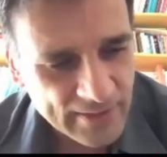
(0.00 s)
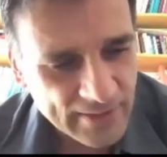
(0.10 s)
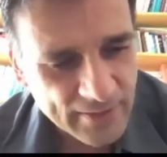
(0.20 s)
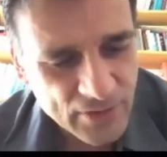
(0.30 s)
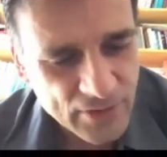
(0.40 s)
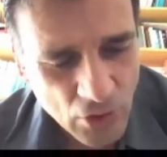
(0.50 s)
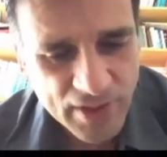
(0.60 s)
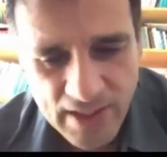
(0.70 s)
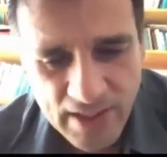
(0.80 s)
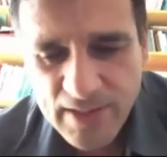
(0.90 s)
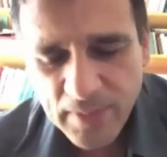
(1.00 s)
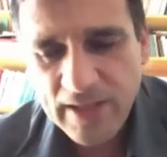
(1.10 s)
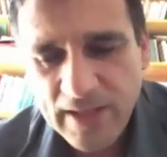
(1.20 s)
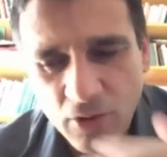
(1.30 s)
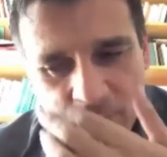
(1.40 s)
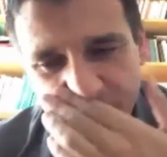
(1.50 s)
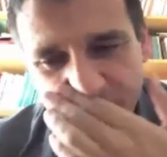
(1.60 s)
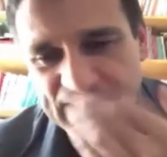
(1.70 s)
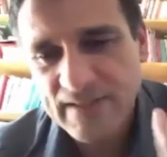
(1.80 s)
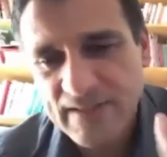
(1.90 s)
And so he's speaking about
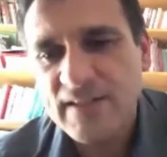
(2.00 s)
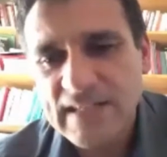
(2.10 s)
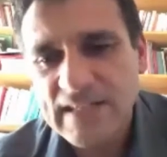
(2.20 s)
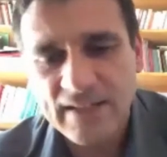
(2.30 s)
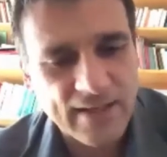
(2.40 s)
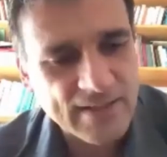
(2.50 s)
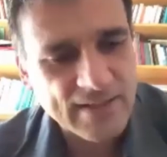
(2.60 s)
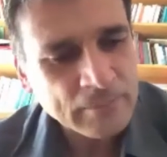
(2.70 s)
this sickness.